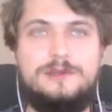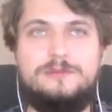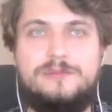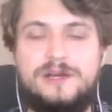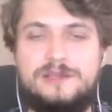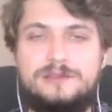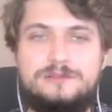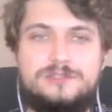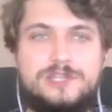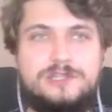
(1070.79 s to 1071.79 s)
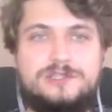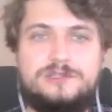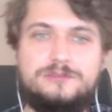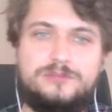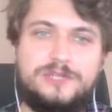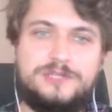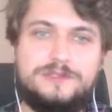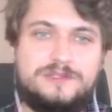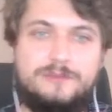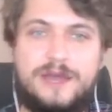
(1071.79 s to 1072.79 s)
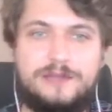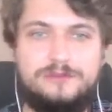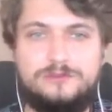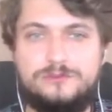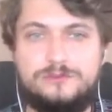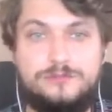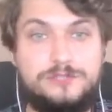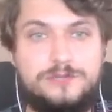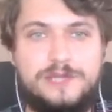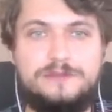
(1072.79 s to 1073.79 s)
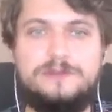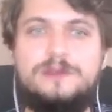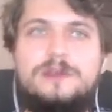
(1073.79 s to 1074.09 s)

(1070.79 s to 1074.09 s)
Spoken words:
by changing protections back to read-write,